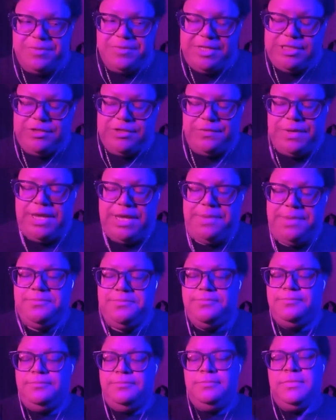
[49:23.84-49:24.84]
doing.
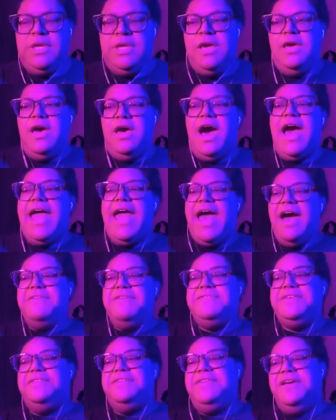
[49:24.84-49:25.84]
I have
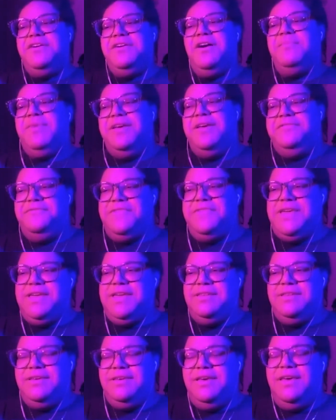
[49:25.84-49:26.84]
to think on my feet,
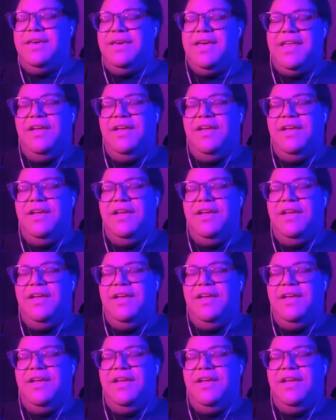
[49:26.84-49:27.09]
and I